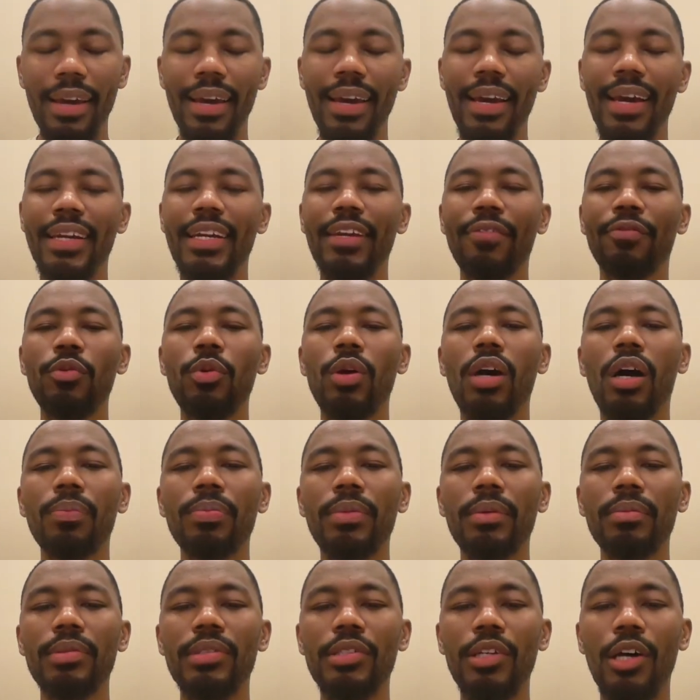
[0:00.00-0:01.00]
And if you help
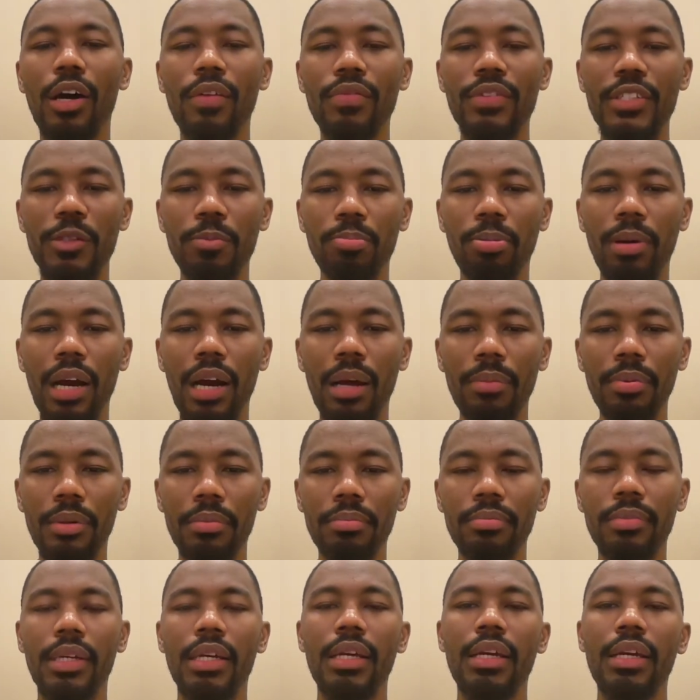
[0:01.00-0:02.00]
them solve this
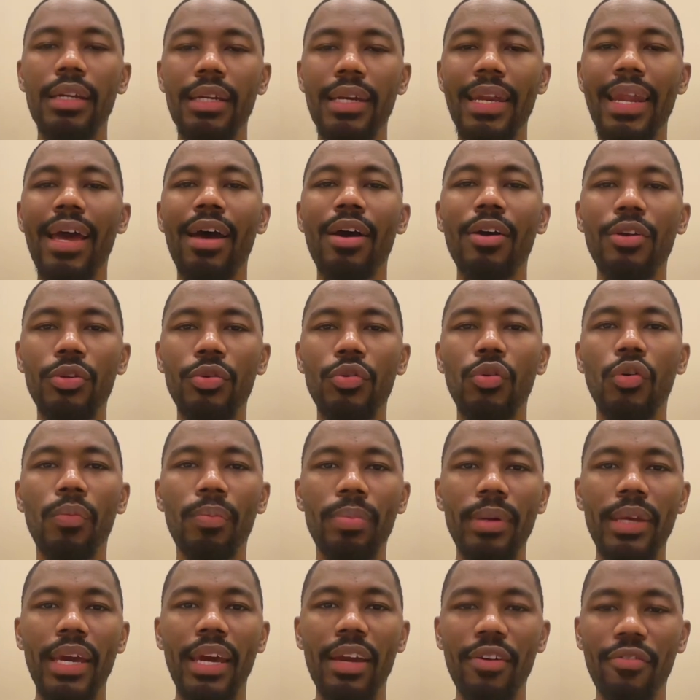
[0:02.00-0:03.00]
problem, now you'll
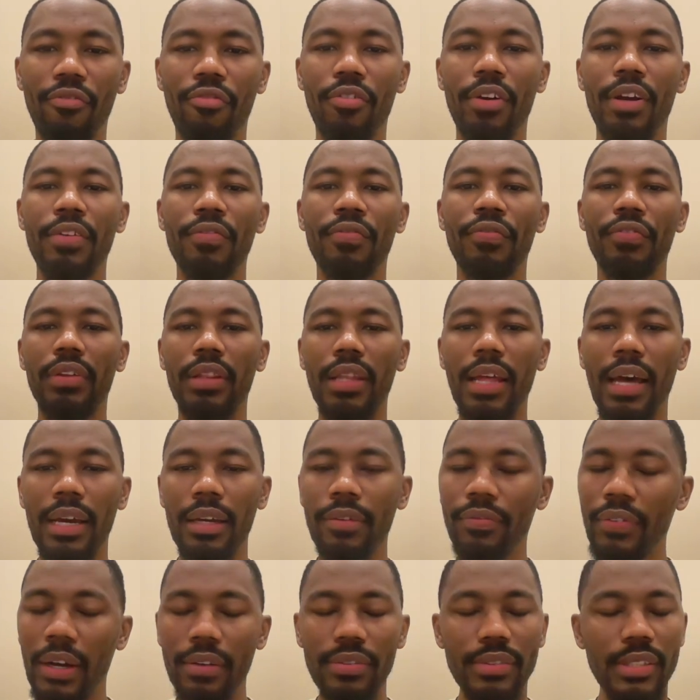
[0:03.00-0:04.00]
be a friend for
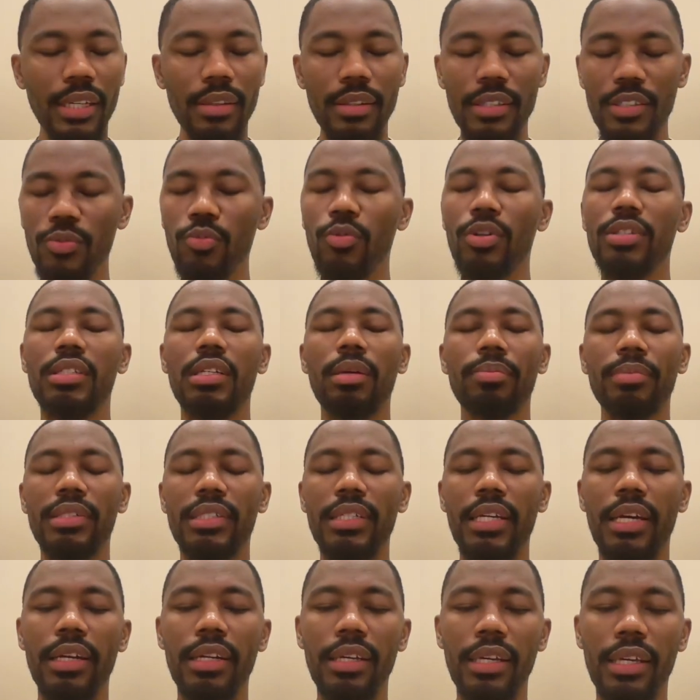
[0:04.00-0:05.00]
life. I've said this once and I'm gonna
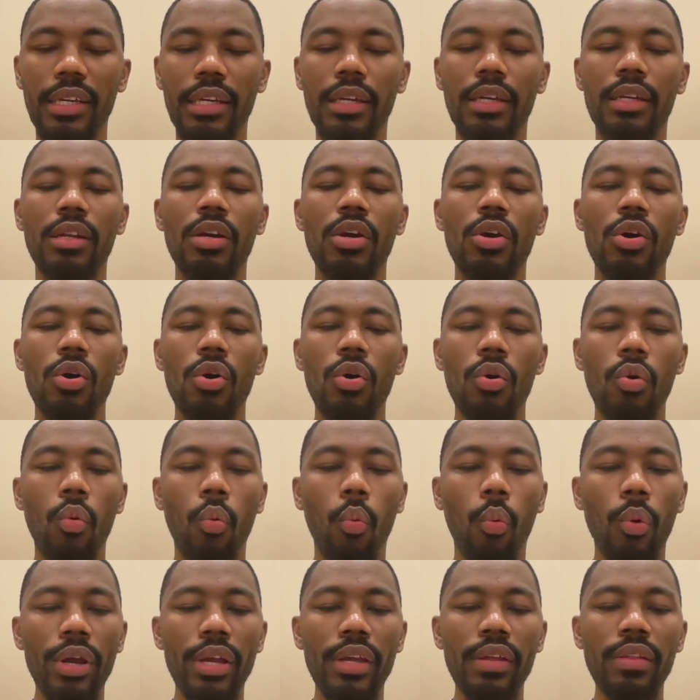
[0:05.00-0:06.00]
say it again.
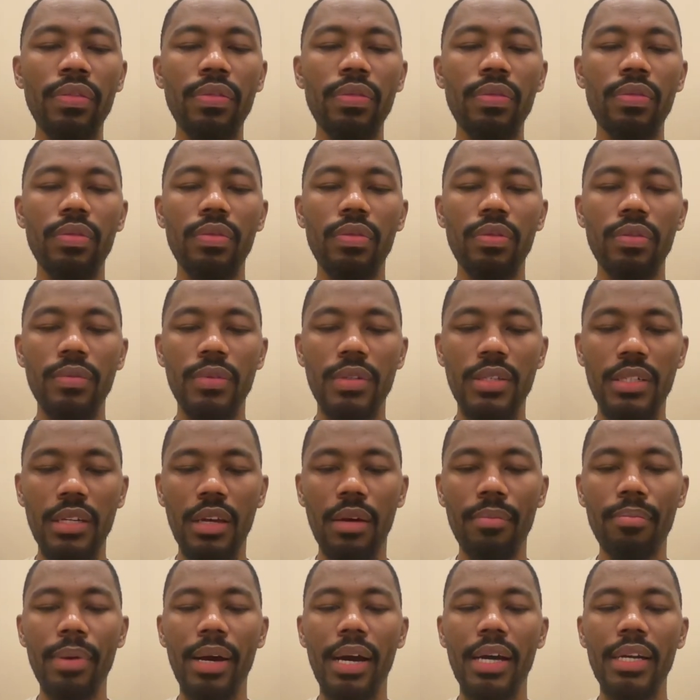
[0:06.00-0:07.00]
When
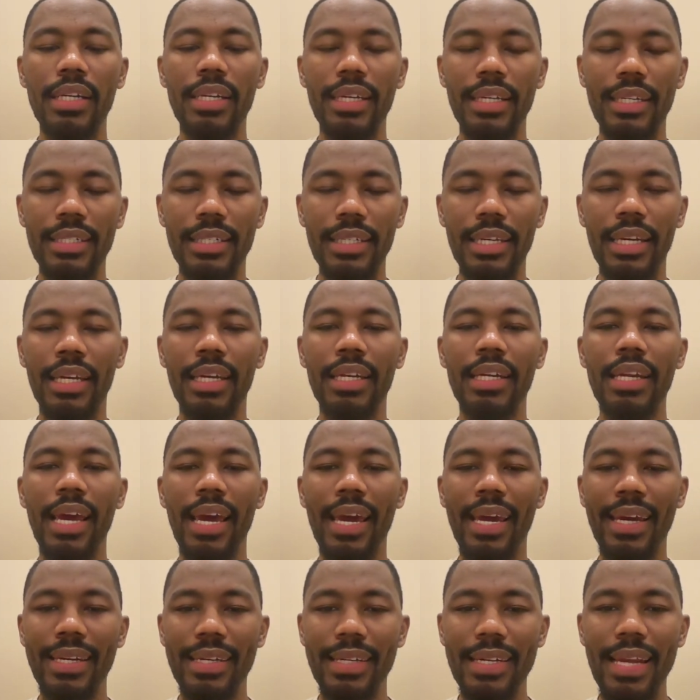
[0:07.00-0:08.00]
somebody is in
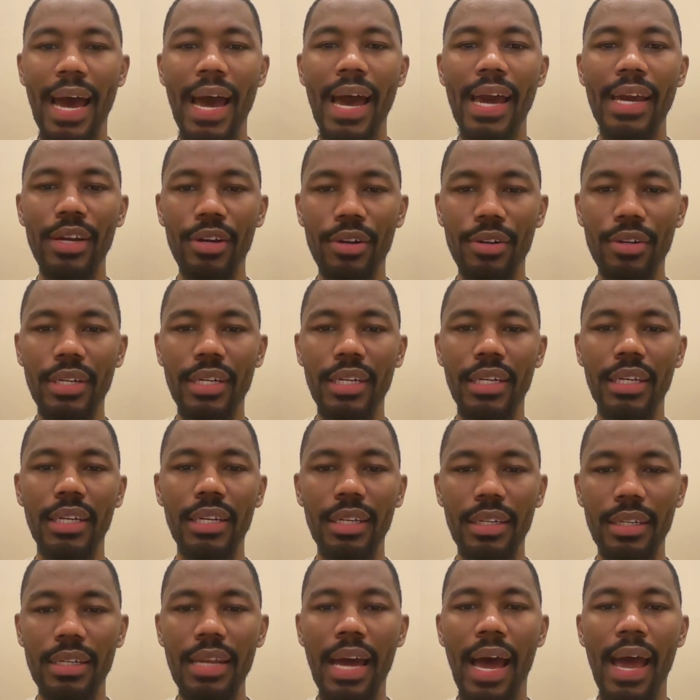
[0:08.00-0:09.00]
a dire
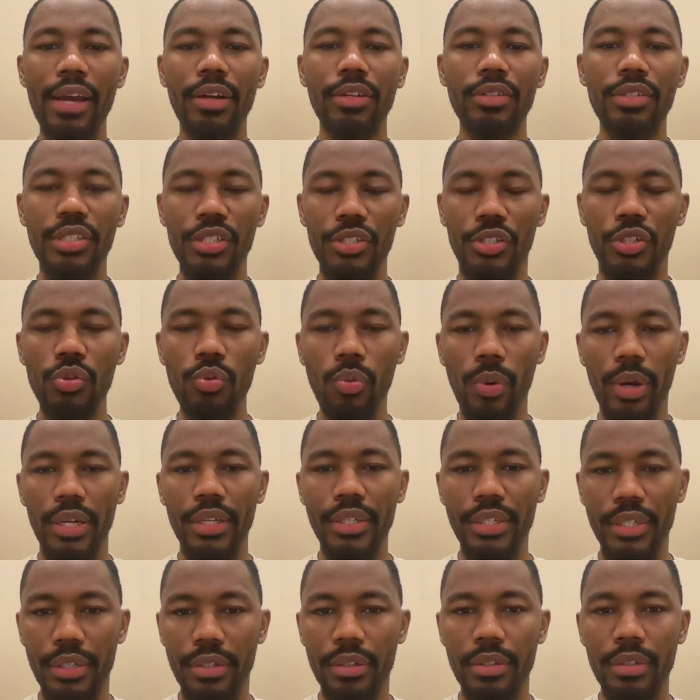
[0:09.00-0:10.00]
need, dire
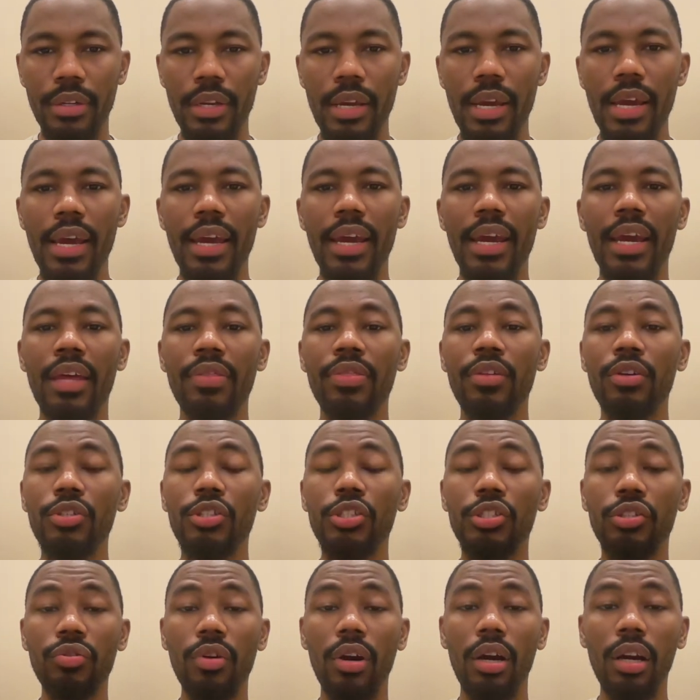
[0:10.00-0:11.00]
situation, and they're
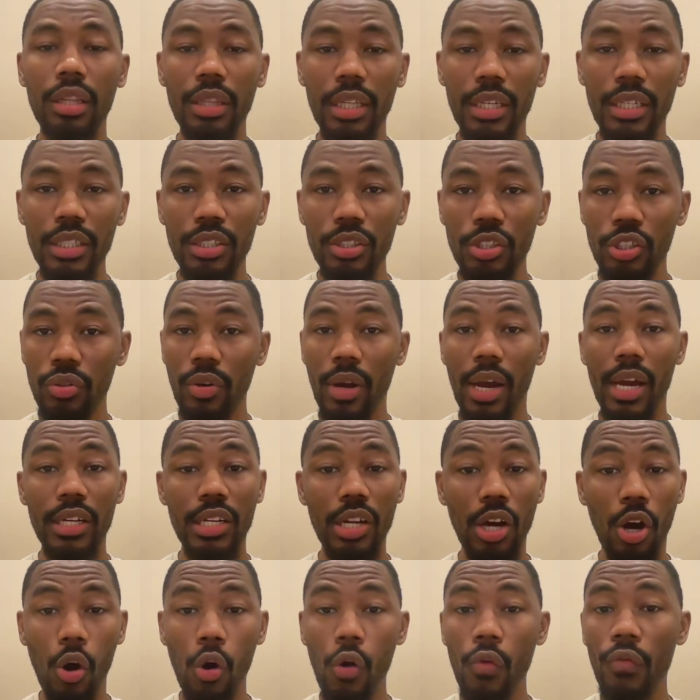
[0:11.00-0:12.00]
struggling, trying
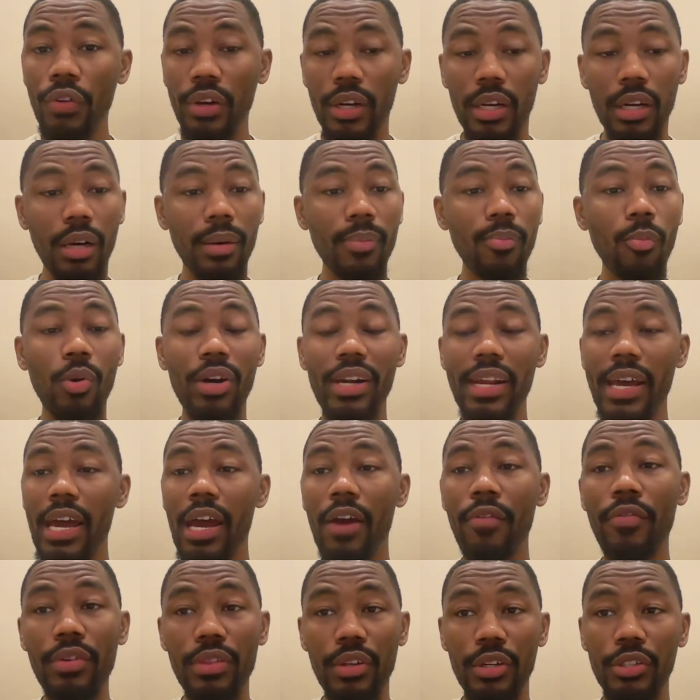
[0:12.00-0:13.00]
to overcome
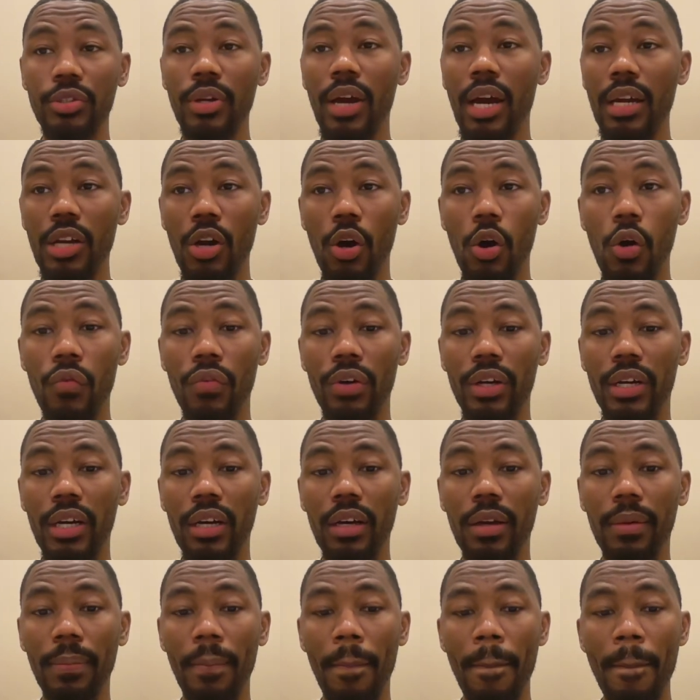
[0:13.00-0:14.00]
whatever they're trying to
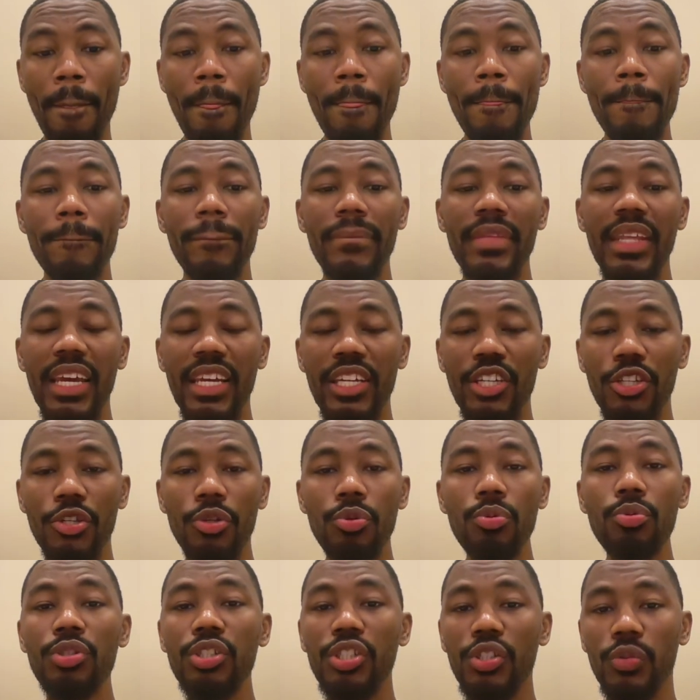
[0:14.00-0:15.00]
overcome, and
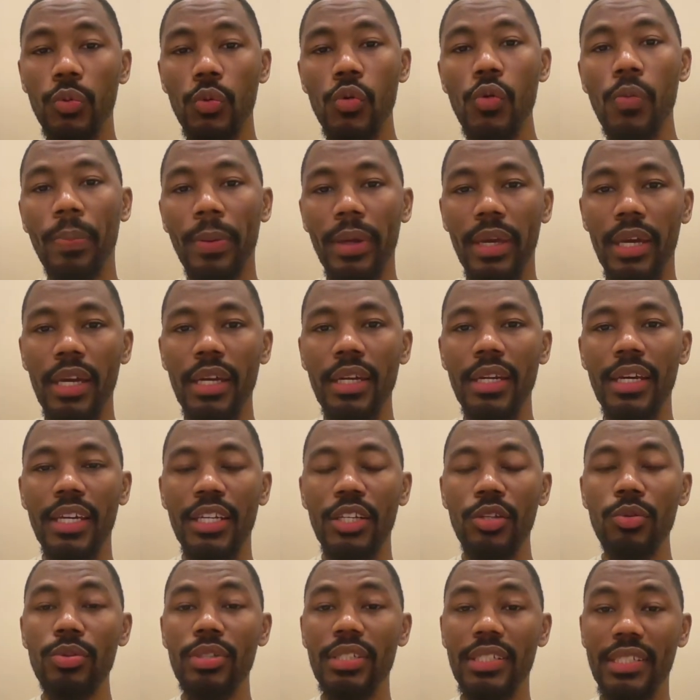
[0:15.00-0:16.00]
you swoop in and
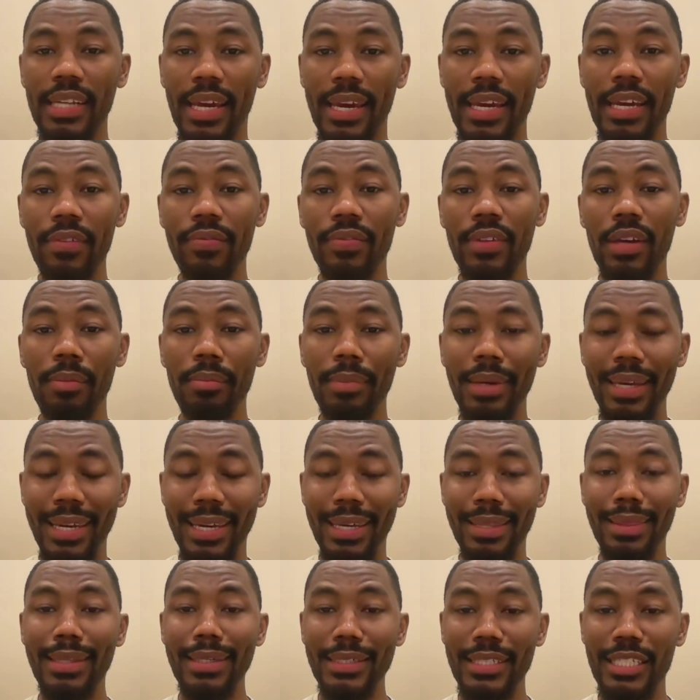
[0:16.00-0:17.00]
you save them
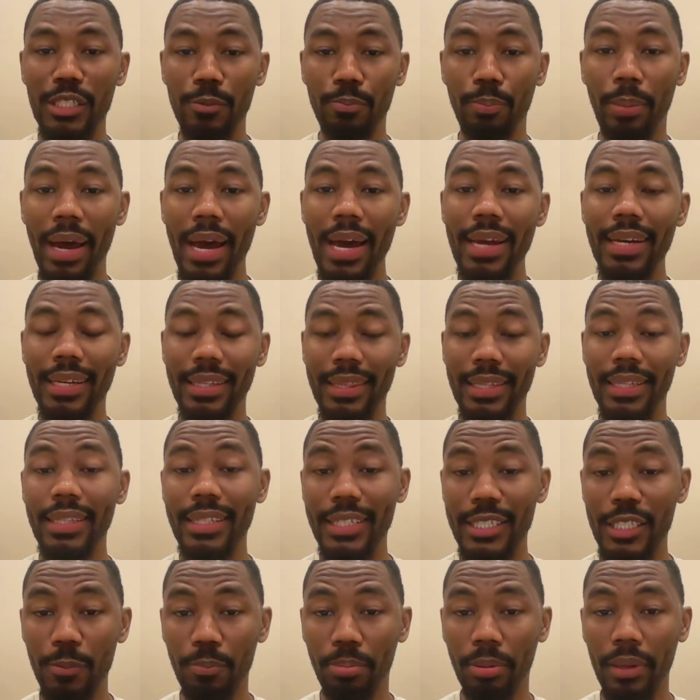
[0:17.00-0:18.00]
in this spot and in
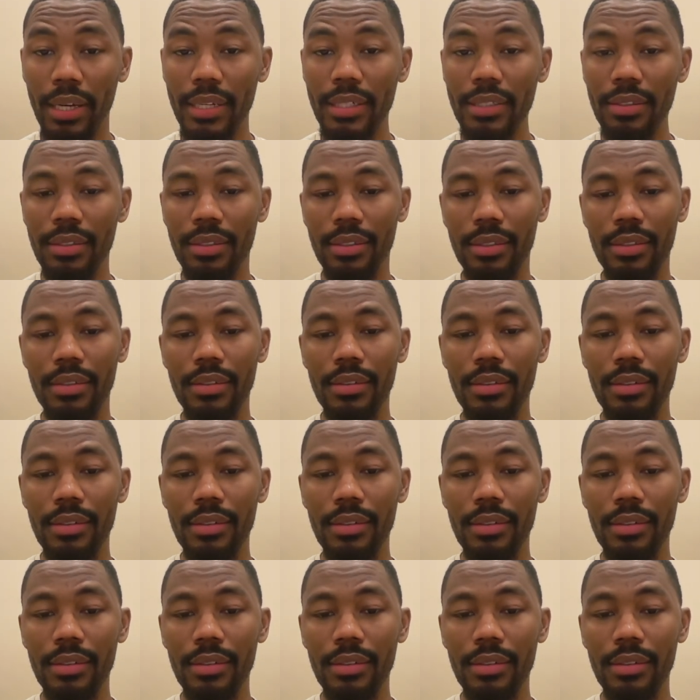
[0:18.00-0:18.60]
this place,